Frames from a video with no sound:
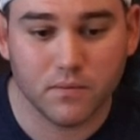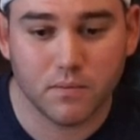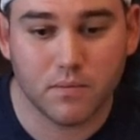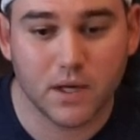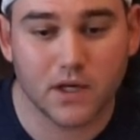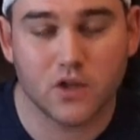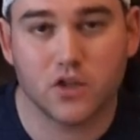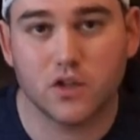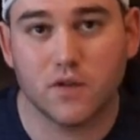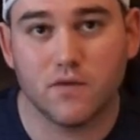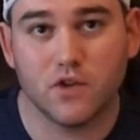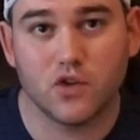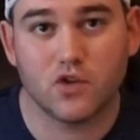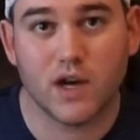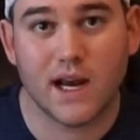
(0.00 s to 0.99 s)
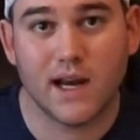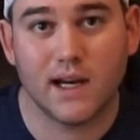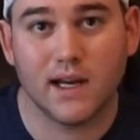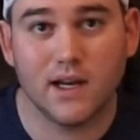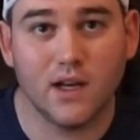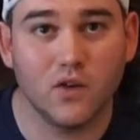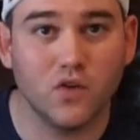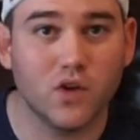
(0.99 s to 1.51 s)
pictures of your
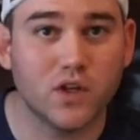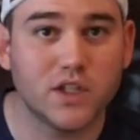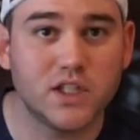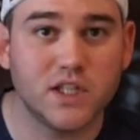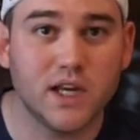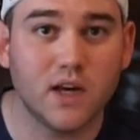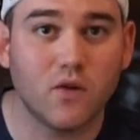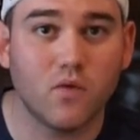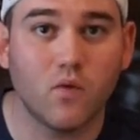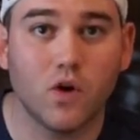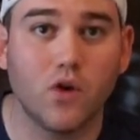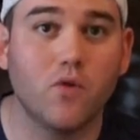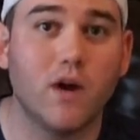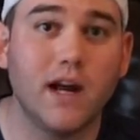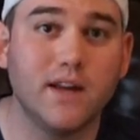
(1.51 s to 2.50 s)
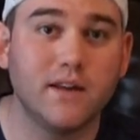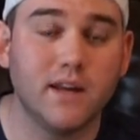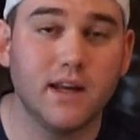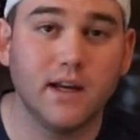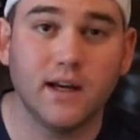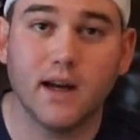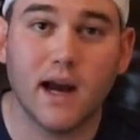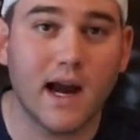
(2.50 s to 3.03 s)
dragon, it looks sick, what do I think?